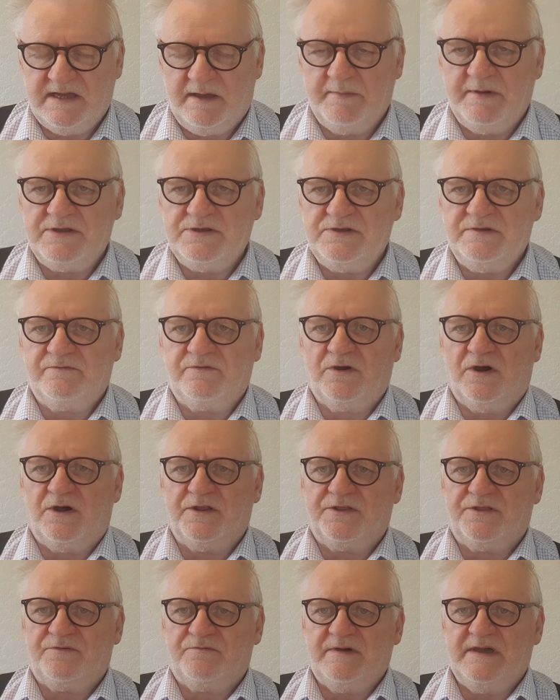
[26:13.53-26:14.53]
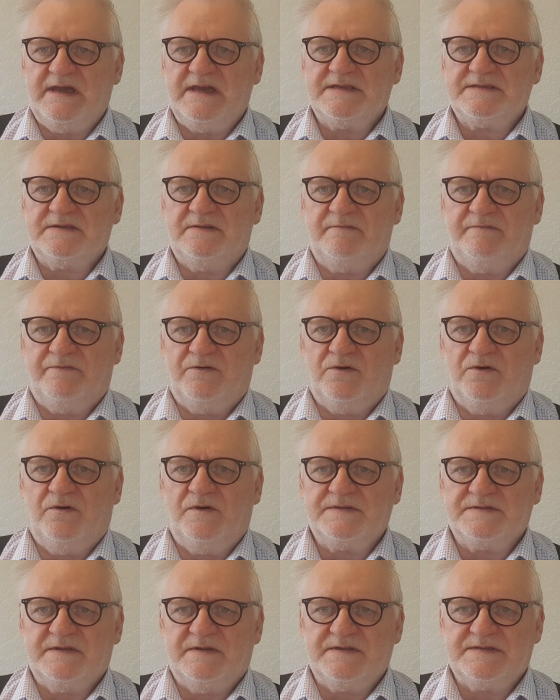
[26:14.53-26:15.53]
I mean, you've got 3s and
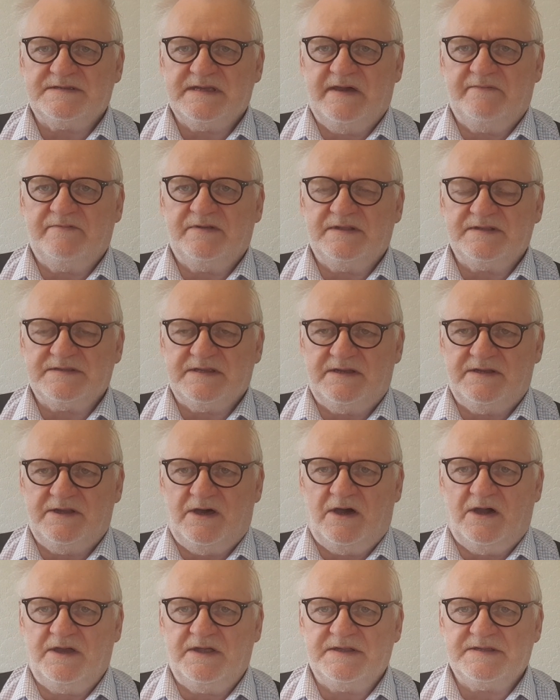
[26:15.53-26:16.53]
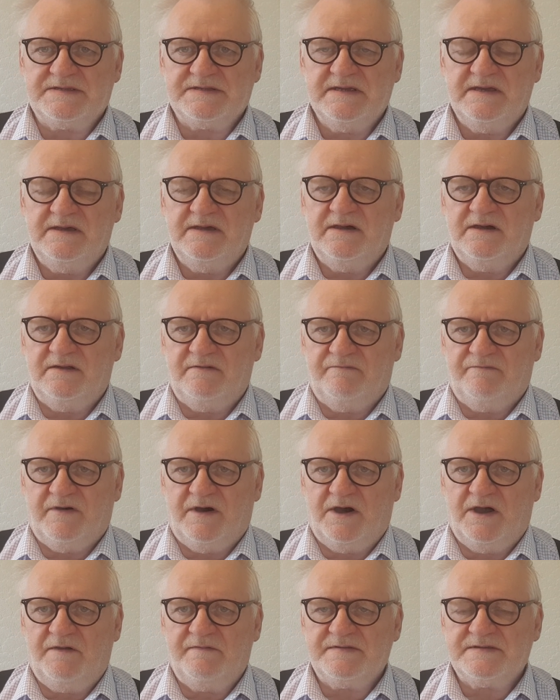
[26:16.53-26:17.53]
4s and 7s and 9s and
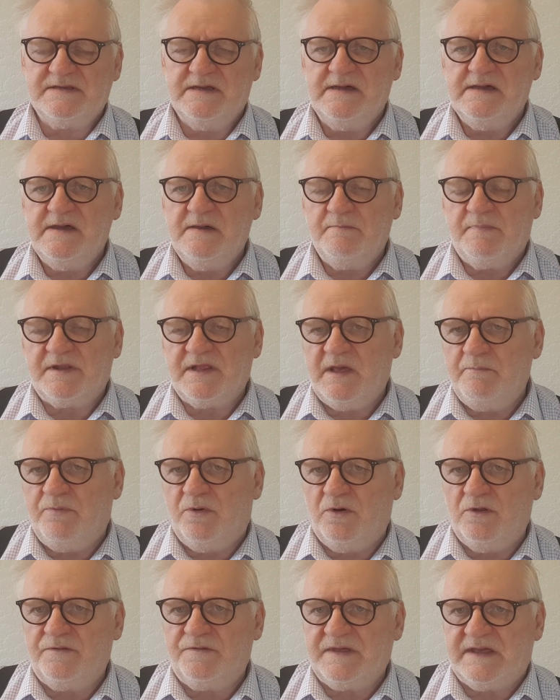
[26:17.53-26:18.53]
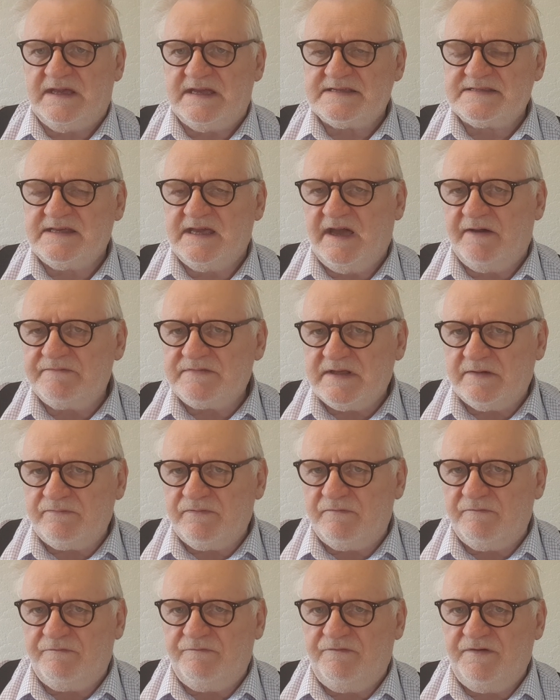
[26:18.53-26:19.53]
5s, but the important thing is they have
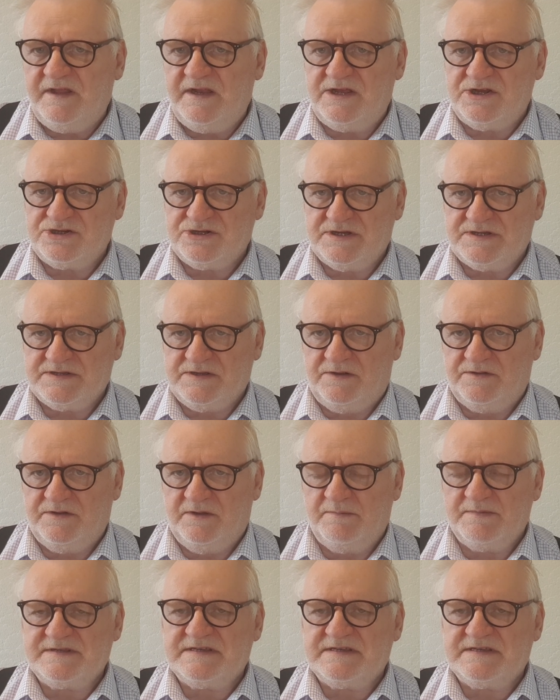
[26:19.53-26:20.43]
different finishes on them.